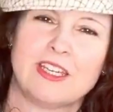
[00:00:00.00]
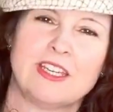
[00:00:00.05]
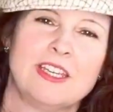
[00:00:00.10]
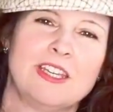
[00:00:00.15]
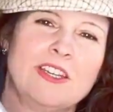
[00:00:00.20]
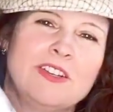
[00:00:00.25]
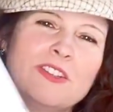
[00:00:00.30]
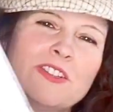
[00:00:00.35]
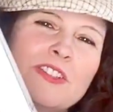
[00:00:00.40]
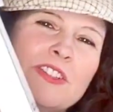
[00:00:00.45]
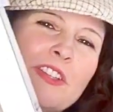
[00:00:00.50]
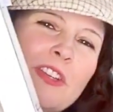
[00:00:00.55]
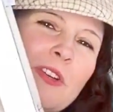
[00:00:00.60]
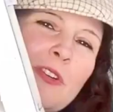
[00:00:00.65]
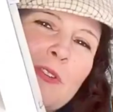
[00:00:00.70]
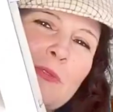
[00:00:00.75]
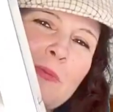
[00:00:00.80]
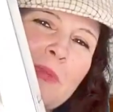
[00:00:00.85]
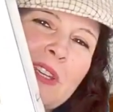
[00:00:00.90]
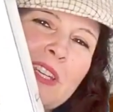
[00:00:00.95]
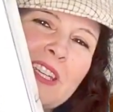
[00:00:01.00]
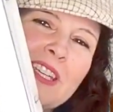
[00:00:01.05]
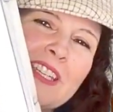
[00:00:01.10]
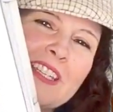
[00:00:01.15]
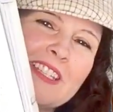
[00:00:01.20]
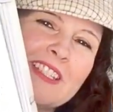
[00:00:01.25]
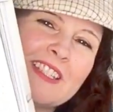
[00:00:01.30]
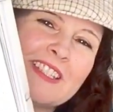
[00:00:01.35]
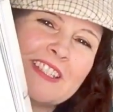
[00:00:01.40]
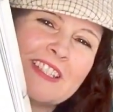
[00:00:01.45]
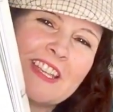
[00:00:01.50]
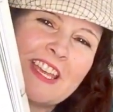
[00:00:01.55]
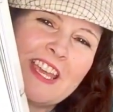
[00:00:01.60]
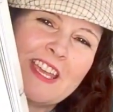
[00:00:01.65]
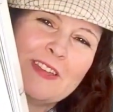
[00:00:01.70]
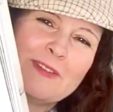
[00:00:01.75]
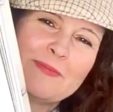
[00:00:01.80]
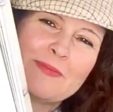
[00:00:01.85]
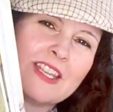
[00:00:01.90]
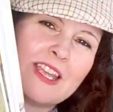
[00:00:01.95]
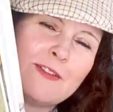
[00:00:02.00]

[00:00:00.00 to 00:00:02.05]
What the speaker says: Here's Toad making his escape.